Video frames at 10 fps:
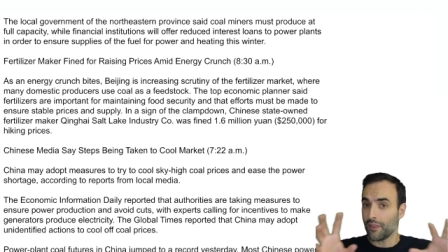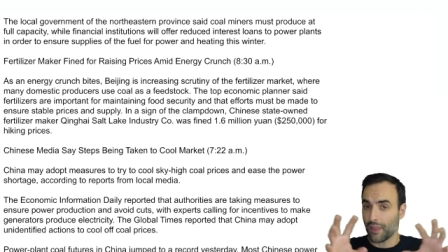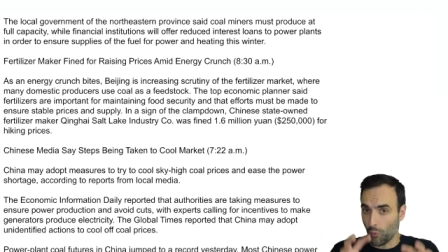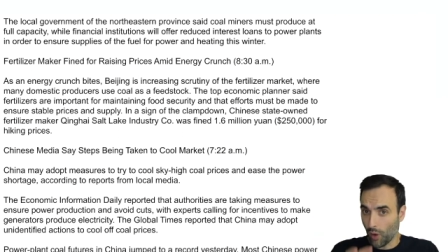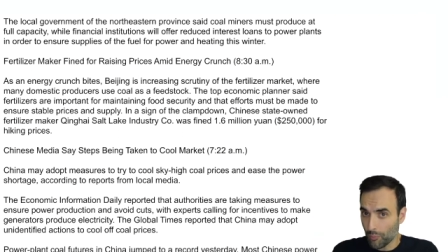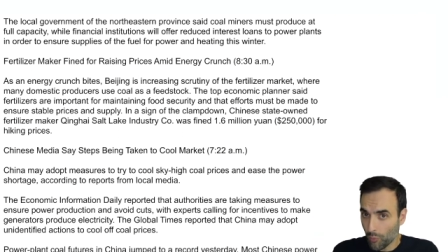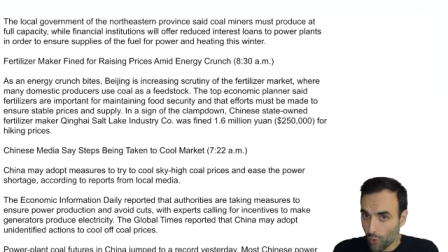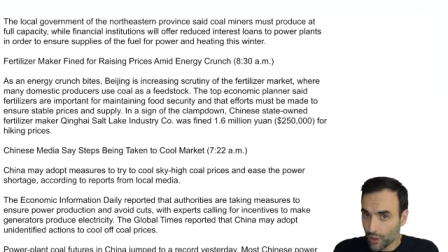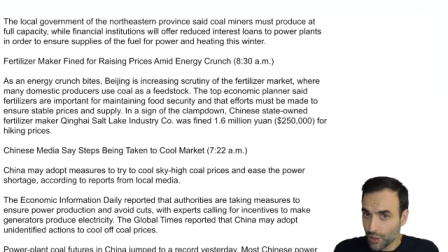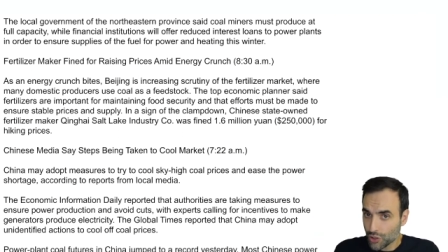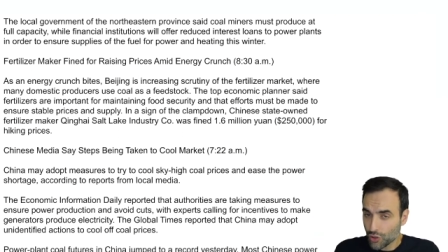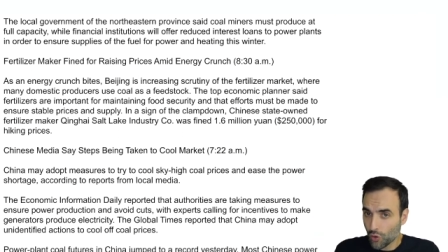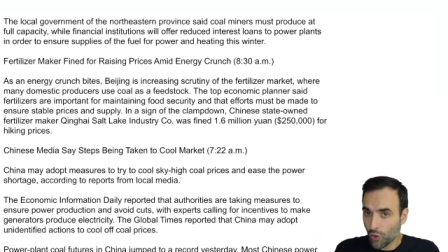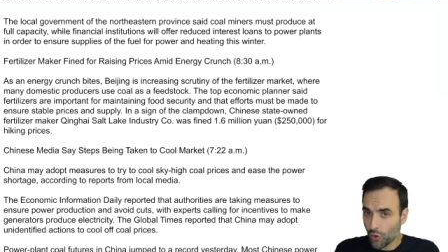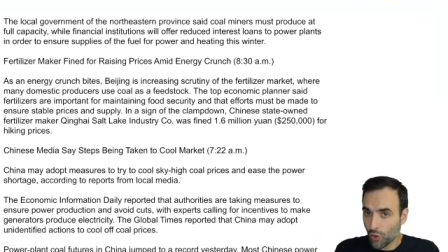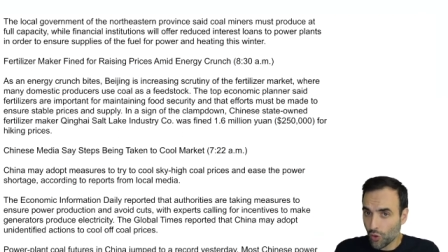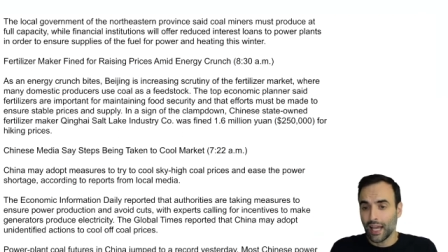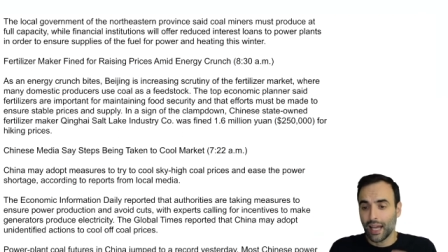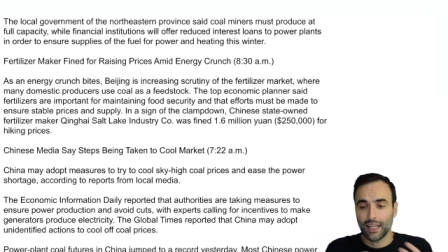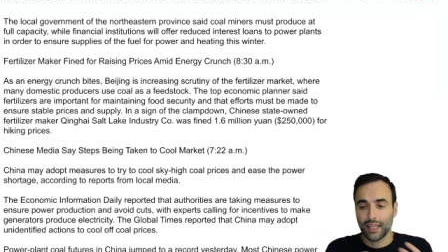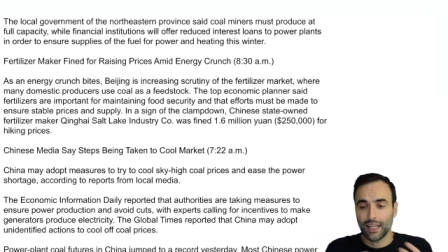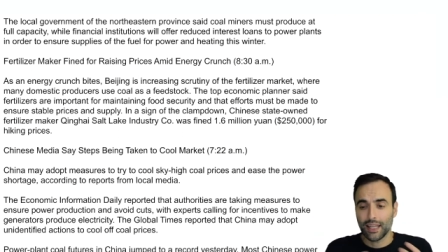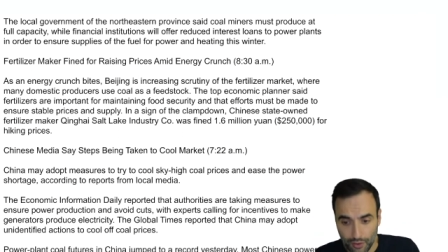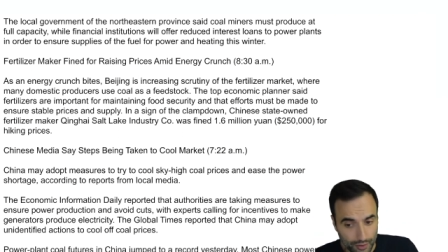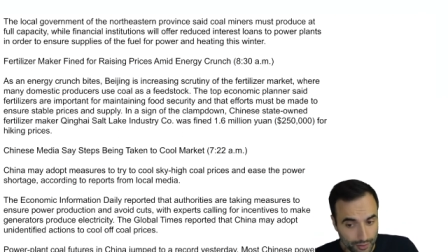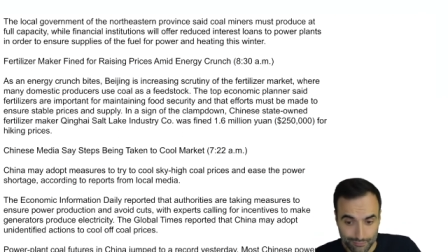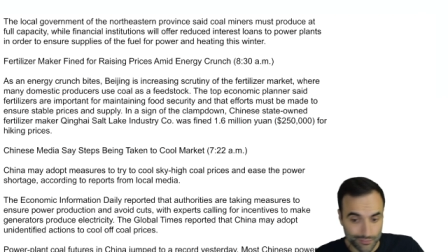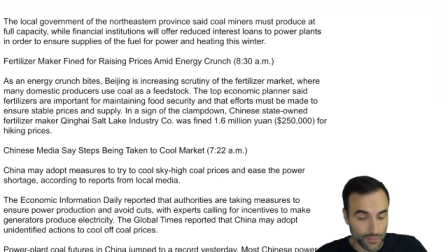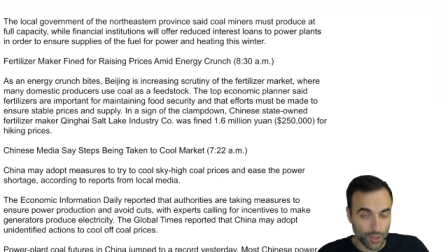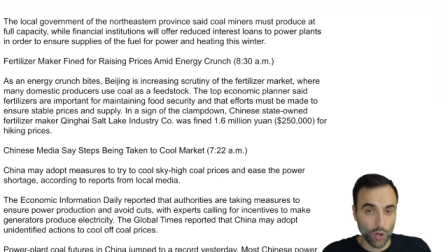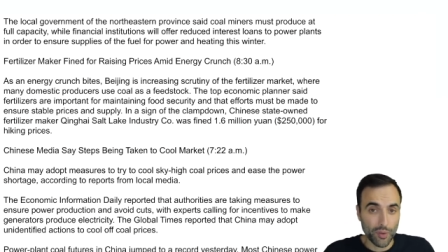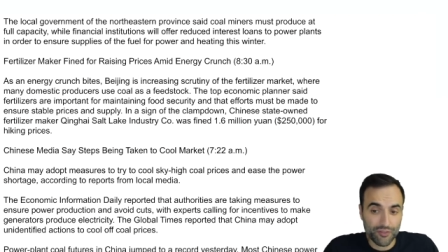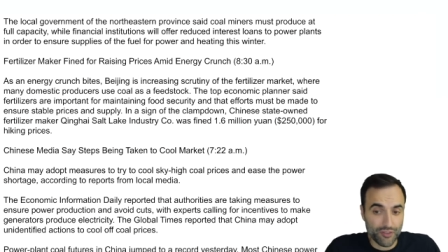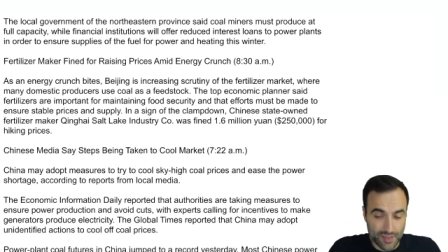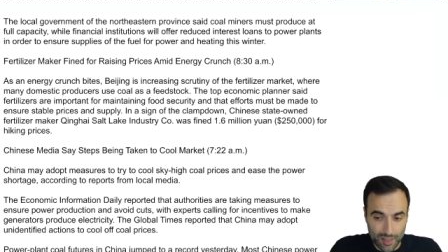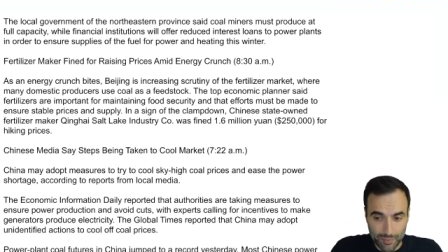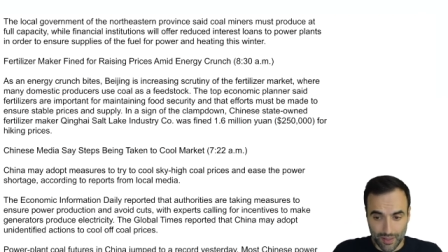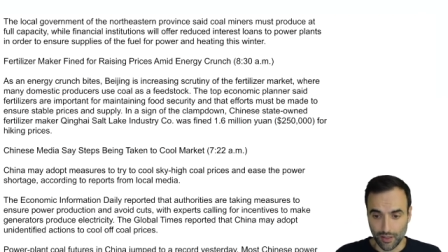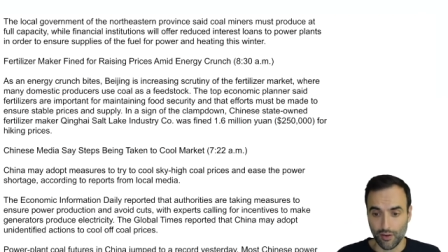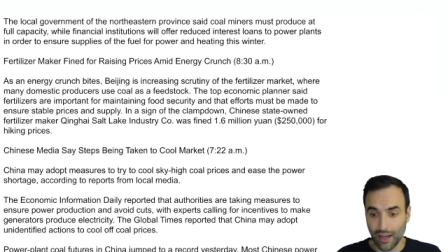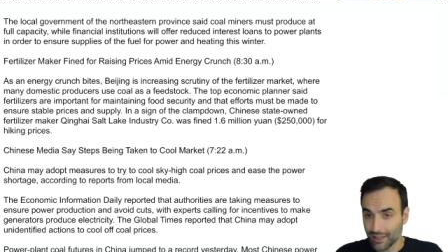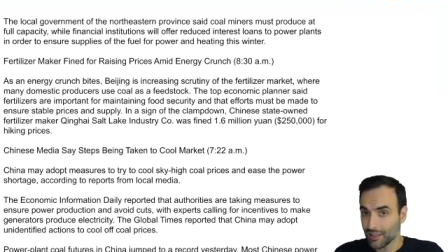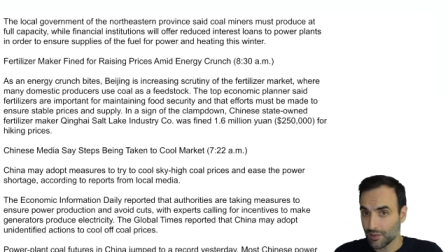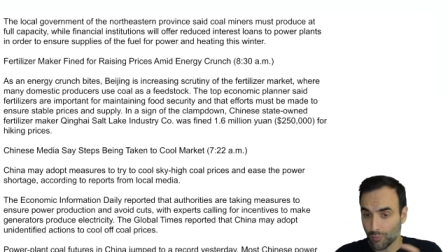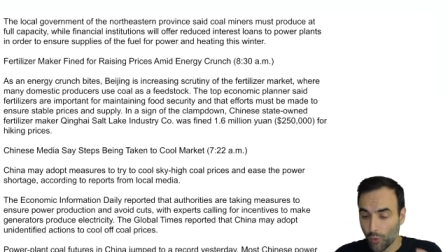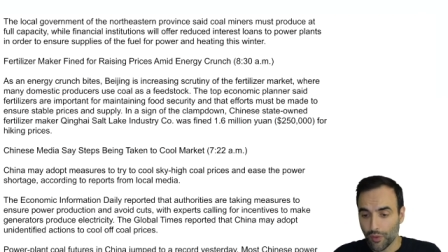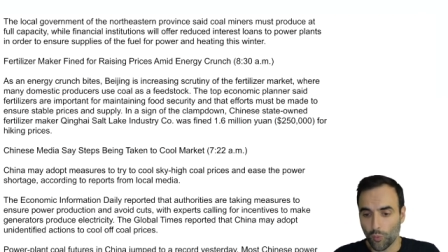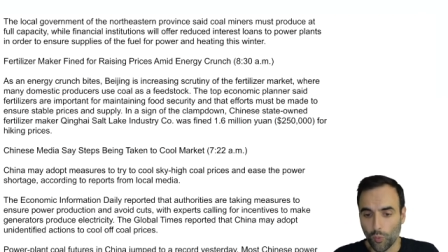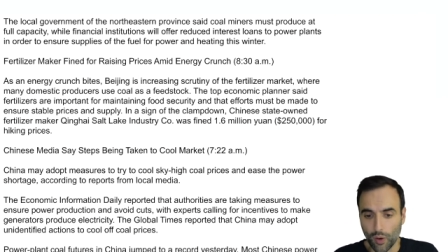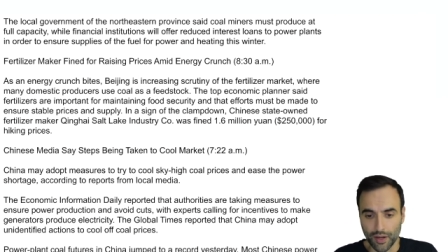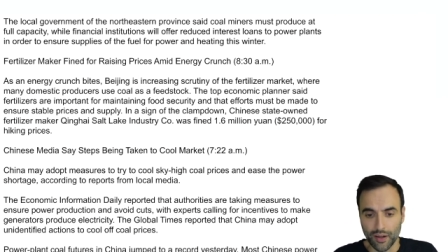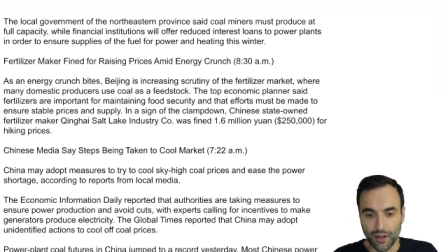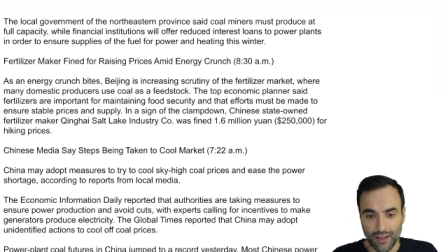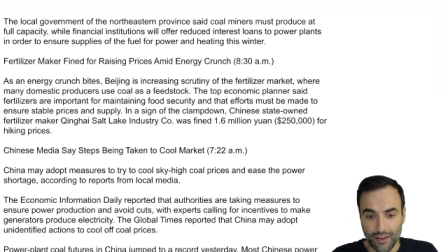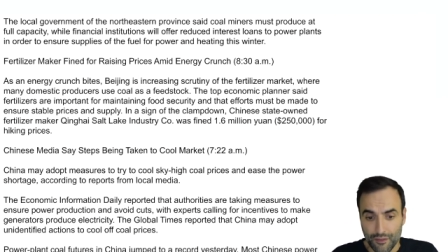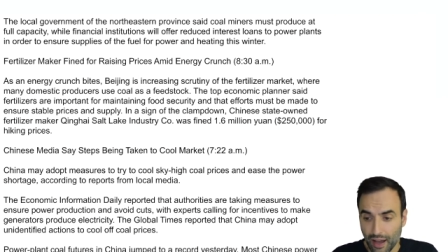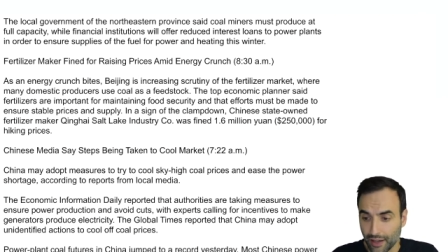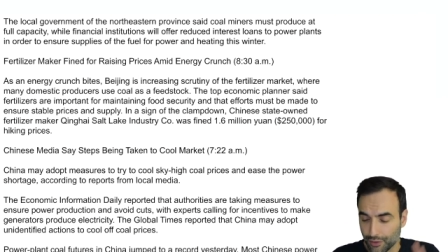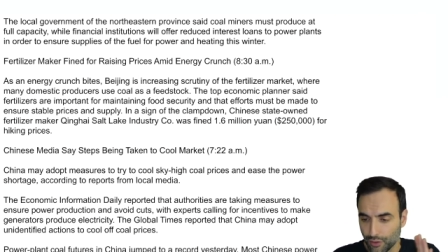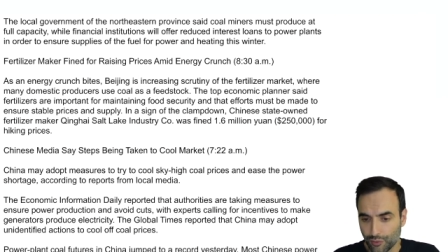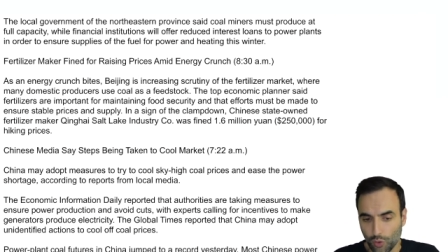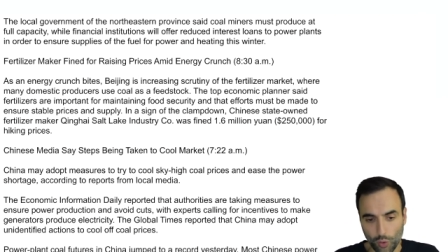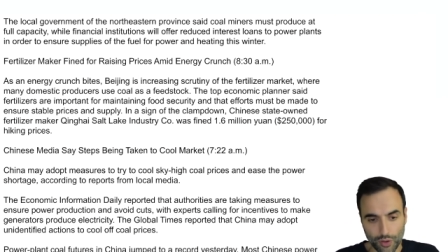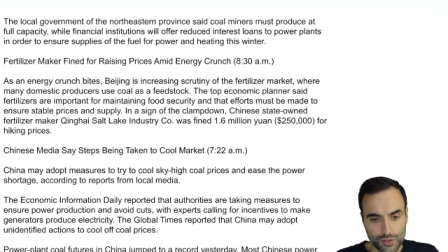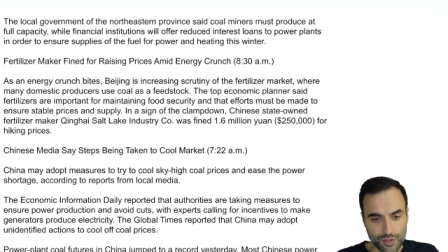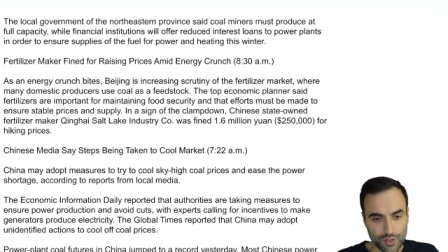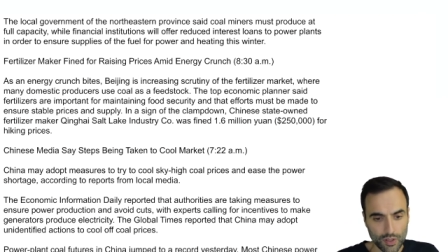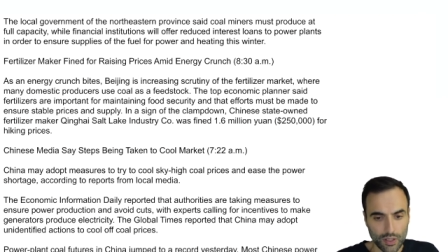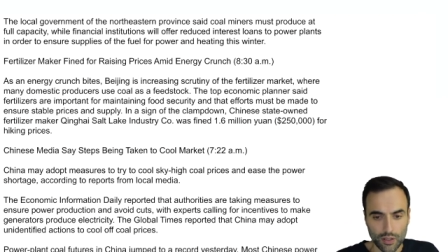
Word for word: They want more control and they are going for something here. I think there's more than one factor, of course.